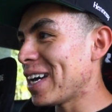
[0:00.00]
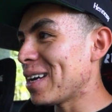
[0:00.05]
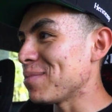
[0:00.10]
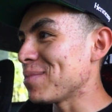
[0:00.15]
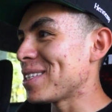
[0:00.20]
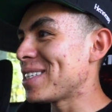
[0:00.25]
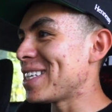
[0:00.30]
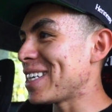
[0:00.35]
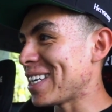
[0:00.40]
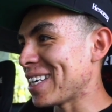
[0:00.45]
I'm
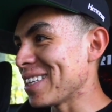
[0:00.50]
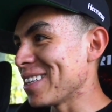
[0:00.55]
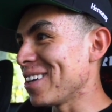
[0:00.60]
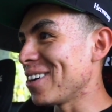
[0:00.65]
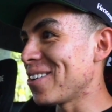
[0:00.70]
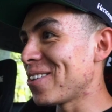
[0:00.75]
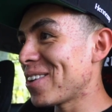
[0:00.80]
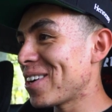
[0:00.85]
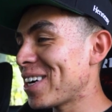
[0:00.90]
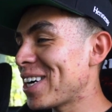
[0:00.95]
sitting
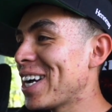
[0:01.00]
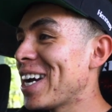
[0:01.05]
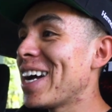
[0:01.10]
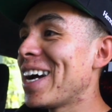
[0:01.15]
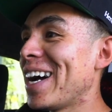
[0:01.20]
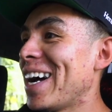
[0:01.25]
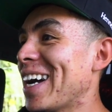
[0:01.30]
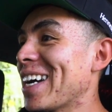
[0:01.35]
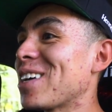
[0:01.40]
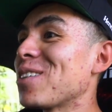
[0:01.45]
lower.
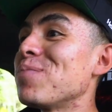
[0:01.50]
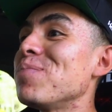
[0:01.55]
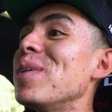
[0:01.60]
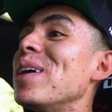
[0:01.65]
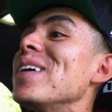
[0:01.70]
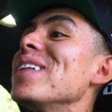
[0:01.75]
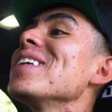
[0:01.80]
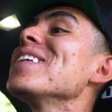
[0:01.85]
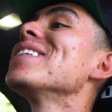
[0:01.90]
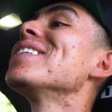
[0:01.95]
I could
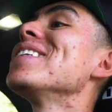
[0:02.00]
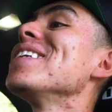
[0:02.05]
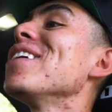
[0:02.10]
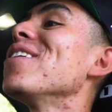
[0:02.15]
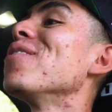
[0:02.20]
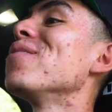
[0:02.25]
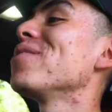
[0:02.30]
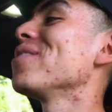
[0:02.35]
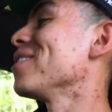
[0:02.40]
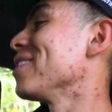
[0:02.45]
barely see
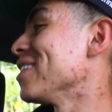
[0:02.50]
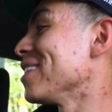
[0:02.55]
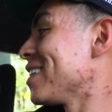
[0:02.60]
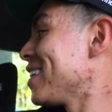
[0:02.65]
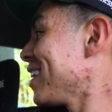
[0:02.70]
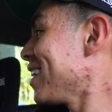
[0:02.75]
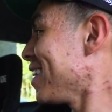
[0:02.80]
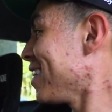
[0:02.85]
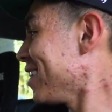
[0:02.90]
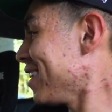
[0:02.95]
over the hood now.